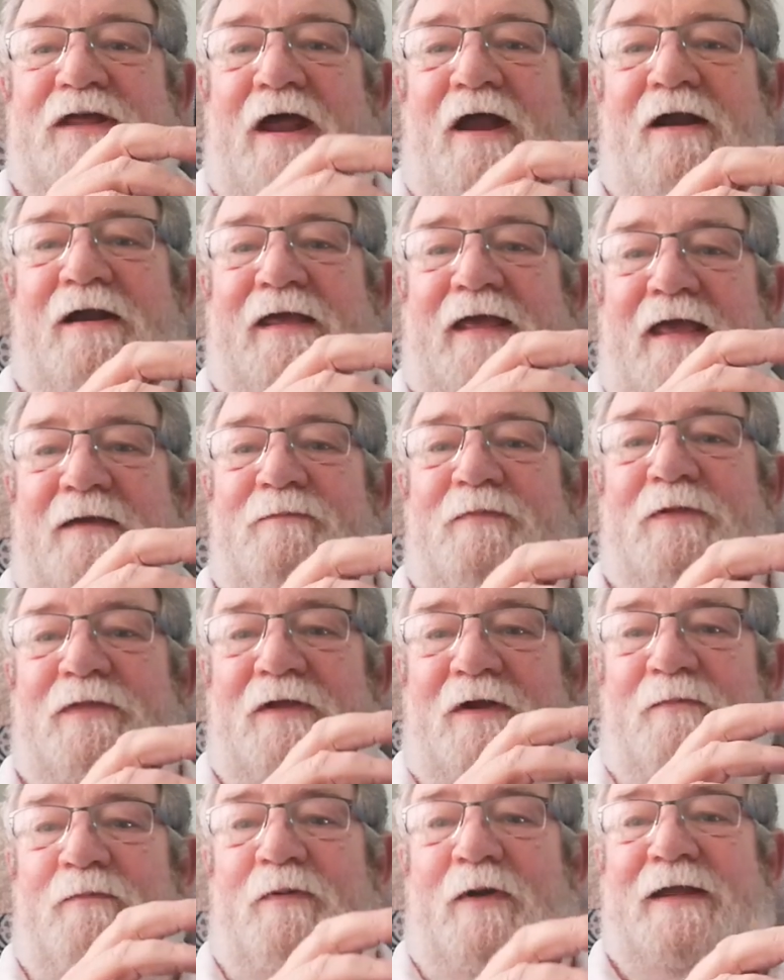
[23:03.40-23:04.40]
they're keeping
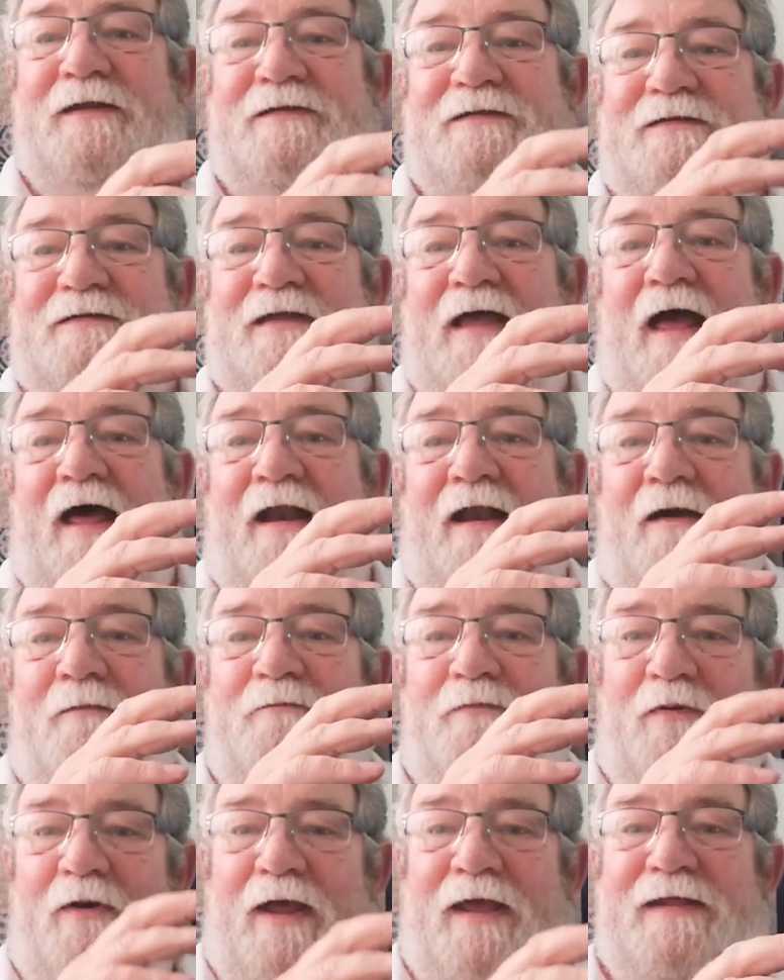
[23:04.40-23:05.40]
their prices at a
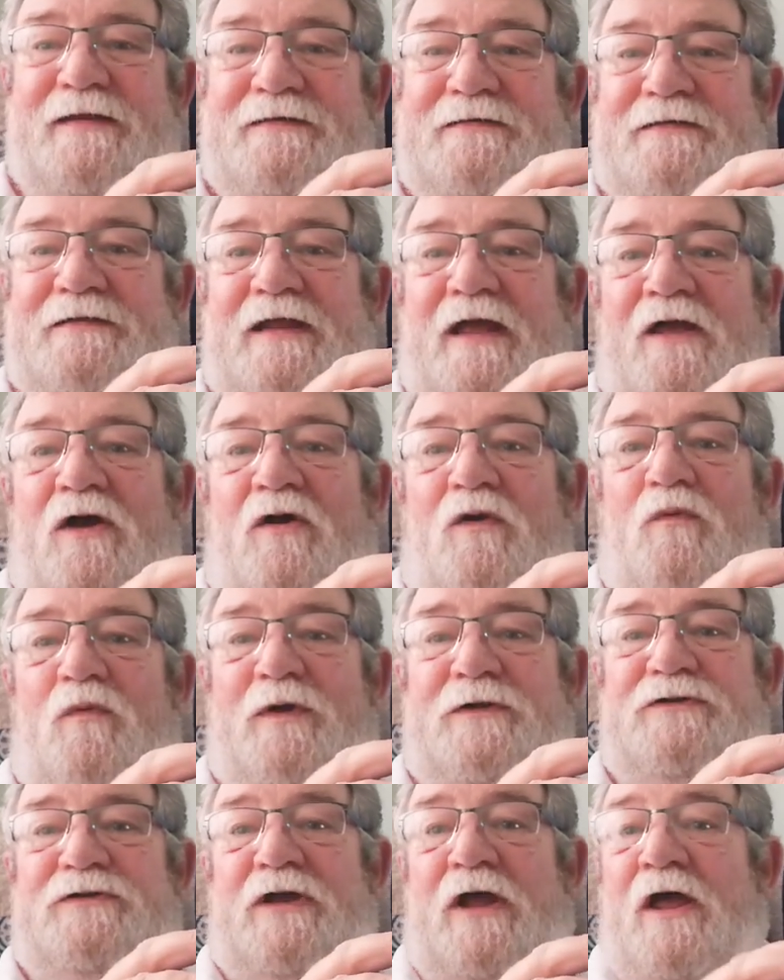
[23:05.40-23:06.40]
price
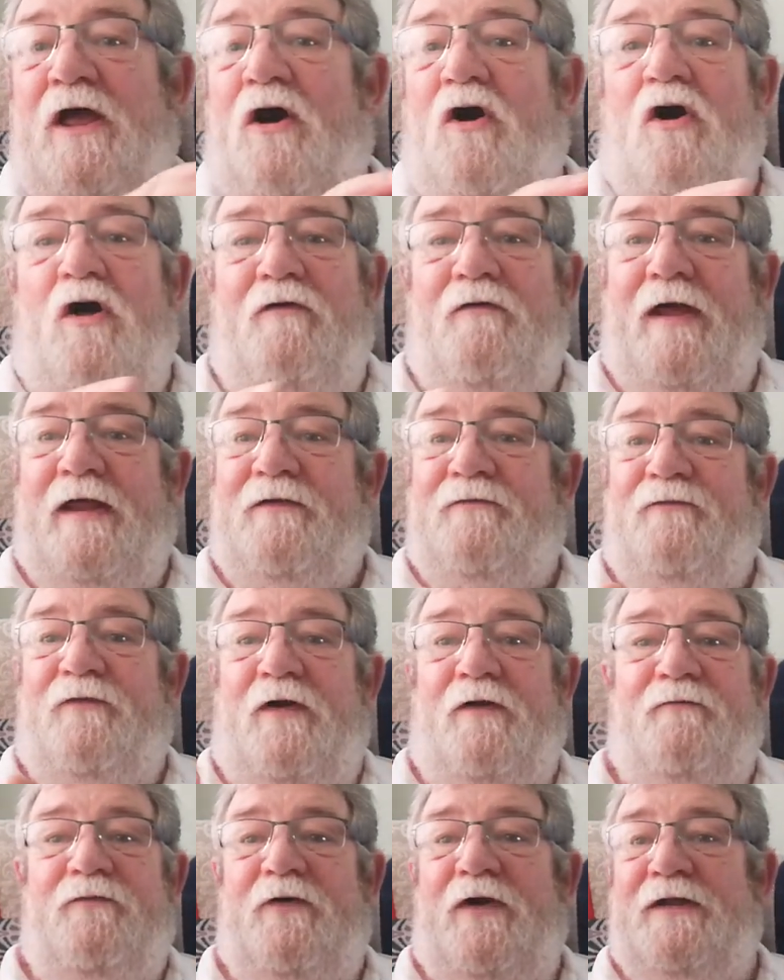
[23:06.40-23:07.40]
which, all right, for
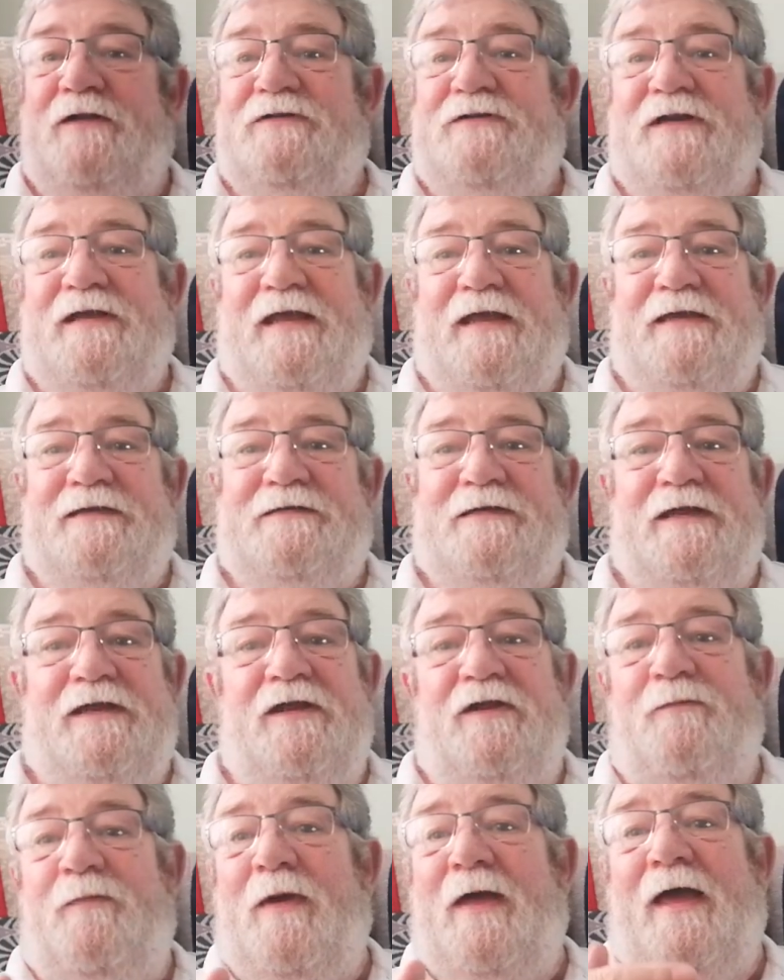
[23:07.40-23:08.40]
a GEC,
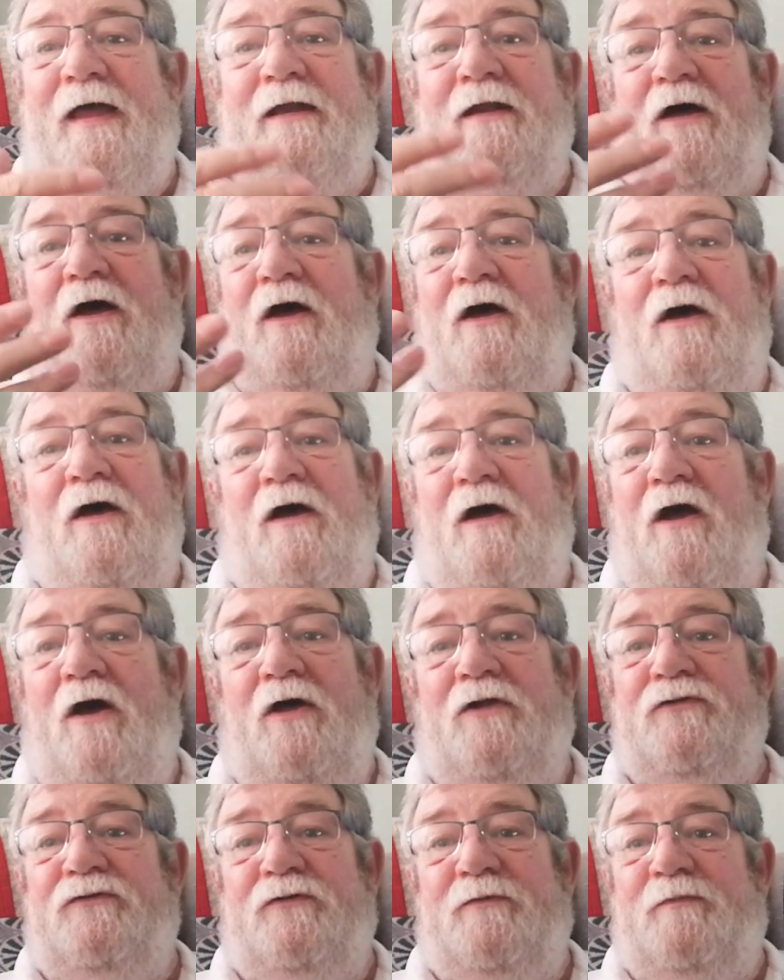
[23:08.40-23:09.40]
you're paying
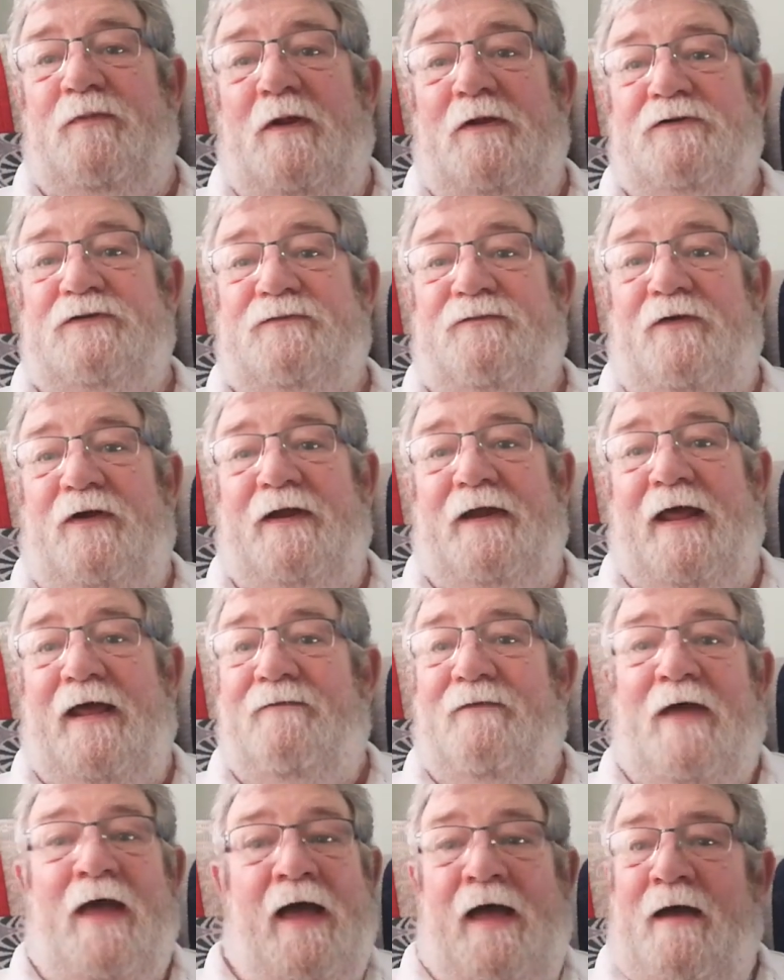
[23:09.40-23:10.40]
100 plus for a
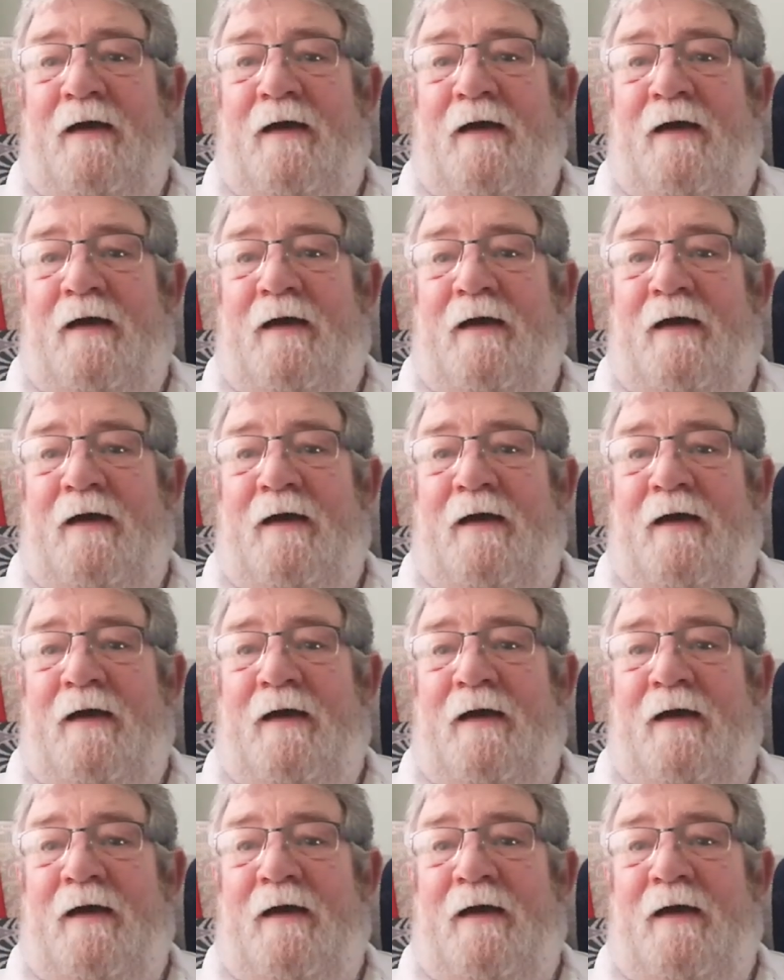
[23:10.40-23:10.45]
knife,